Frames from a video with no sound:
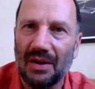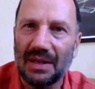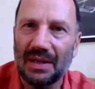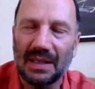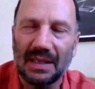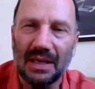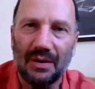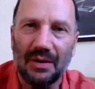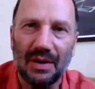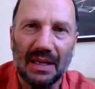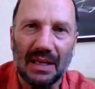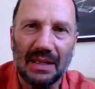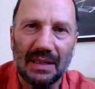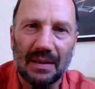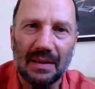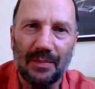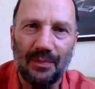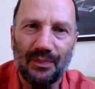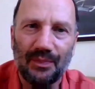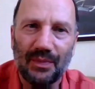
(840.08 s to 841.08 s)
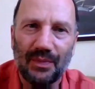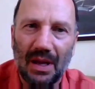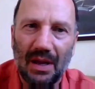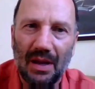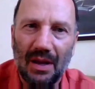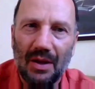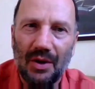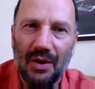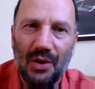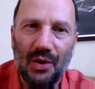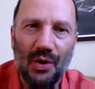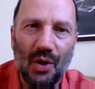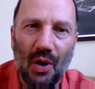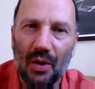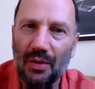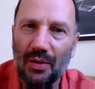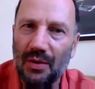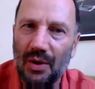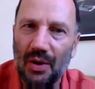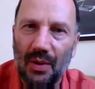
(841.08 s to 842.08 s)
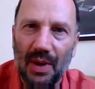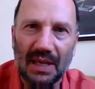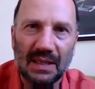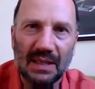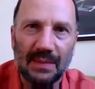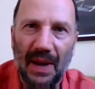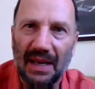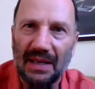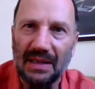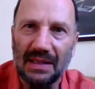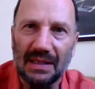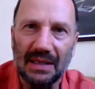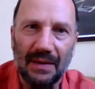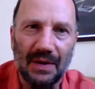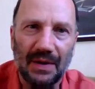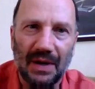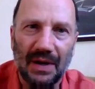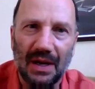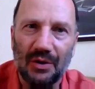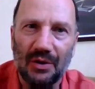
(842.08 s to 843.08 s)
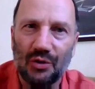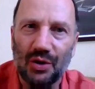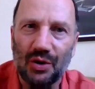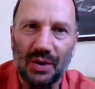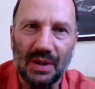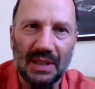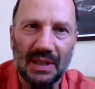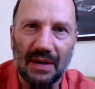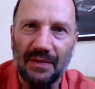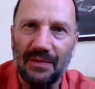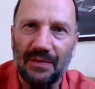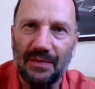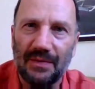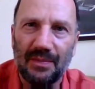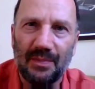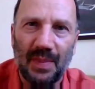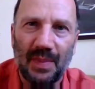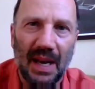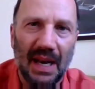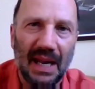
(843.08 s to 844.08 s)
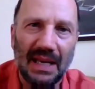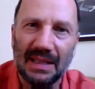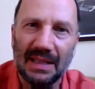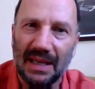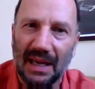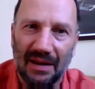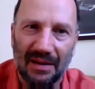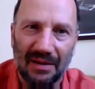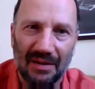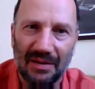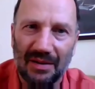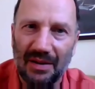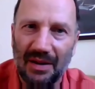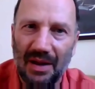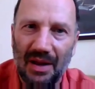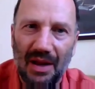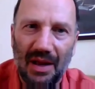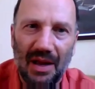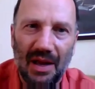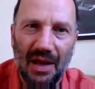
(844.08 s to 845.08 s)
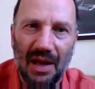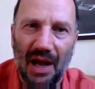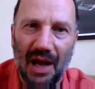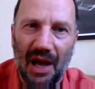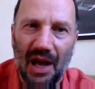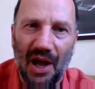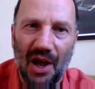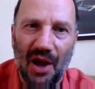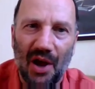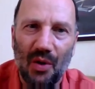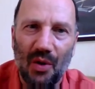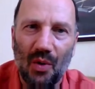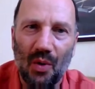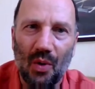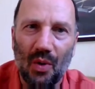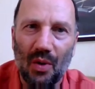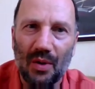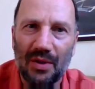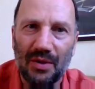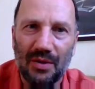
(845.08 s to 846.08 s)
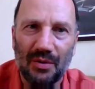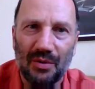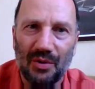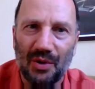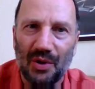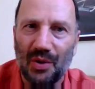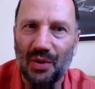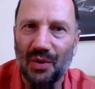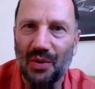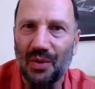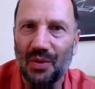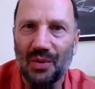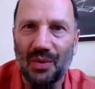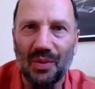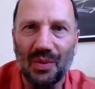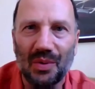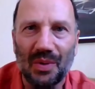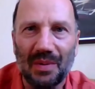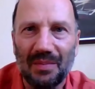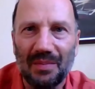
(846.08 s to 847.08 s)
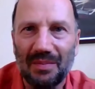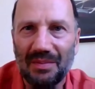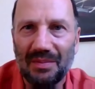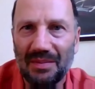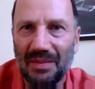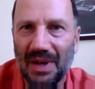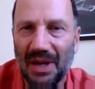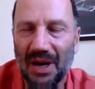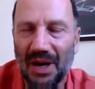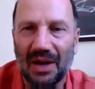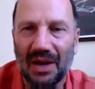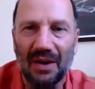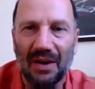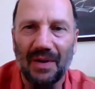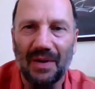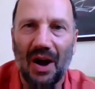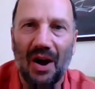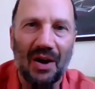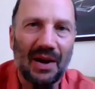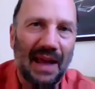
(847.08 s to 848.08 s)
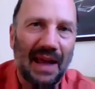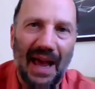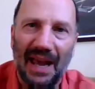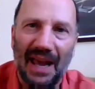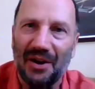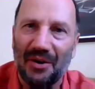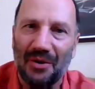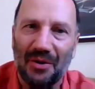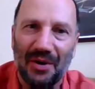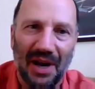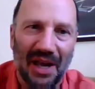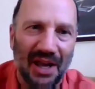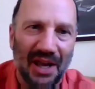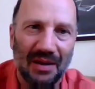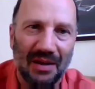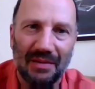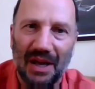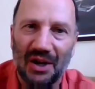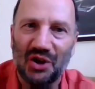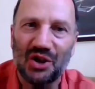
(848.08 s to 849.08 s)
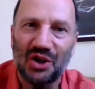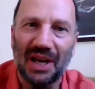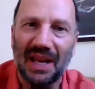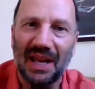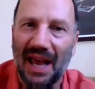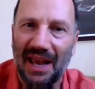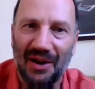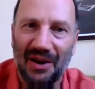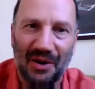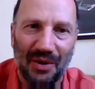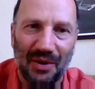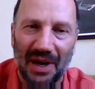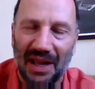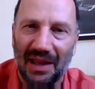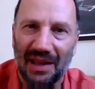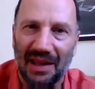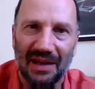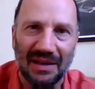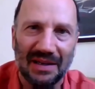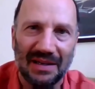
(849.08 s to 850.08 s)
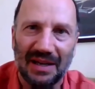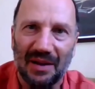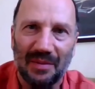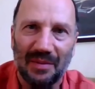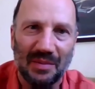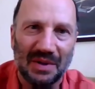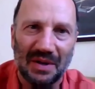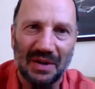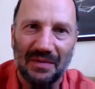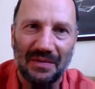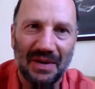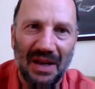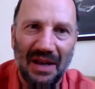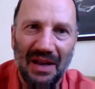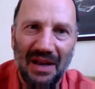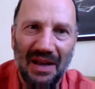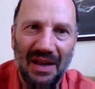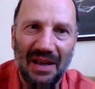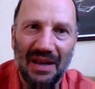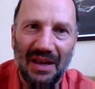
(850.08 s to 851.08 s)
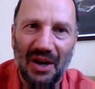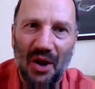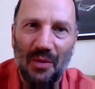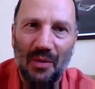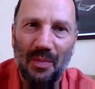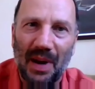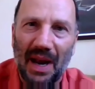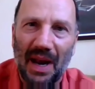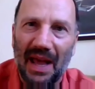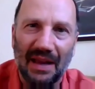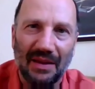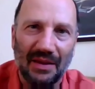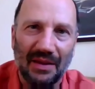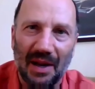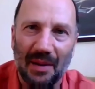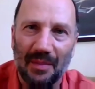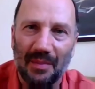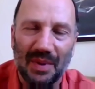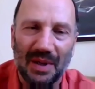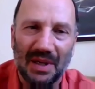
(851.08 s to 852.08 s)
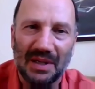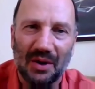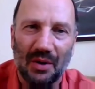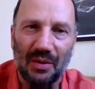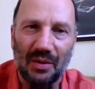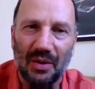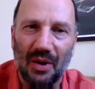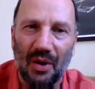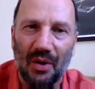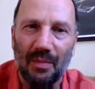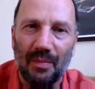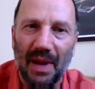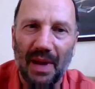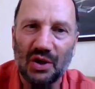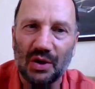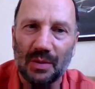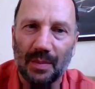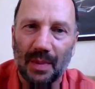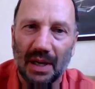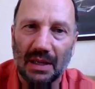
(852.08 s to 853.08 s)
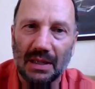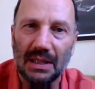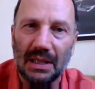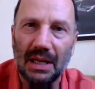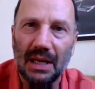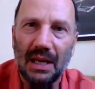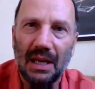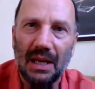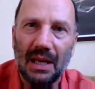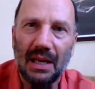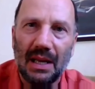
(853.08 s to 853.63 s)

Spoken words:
answer is not through expensive and intrusive policing, or through, you know, kind of arcanery and chicanery in terms of, you know, playing the numbers on measurement.